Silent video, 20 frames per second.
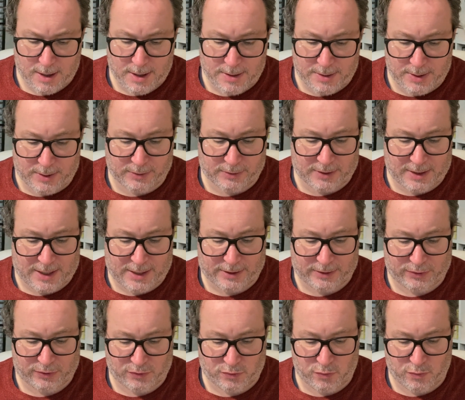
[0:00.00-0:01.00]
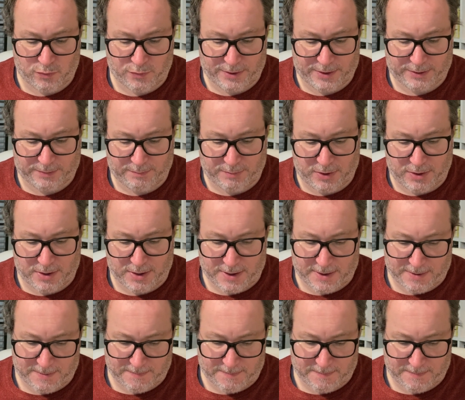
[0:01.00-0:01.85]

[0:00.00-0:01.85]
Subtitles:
This has stories by